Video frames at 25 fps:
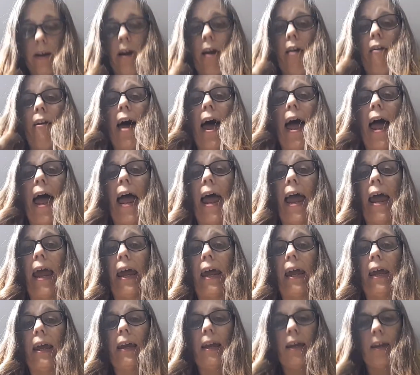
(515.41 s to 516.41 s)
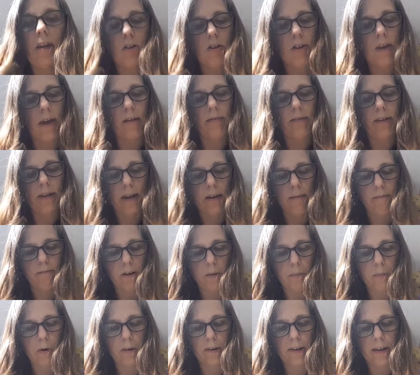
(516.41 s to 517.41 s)
"Hooray!" shouted
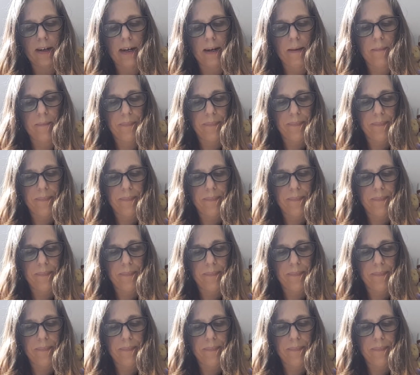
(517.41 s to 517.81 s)
everybody.